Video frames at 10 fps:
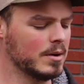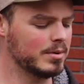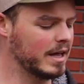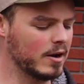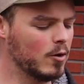
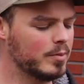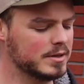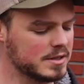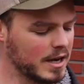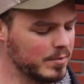but that
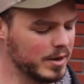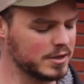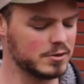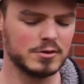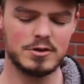open sight
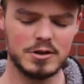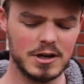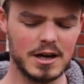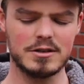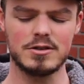picture is
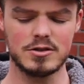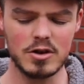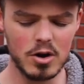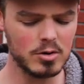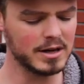just
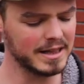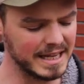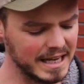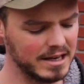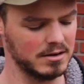so
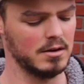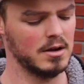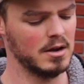clean,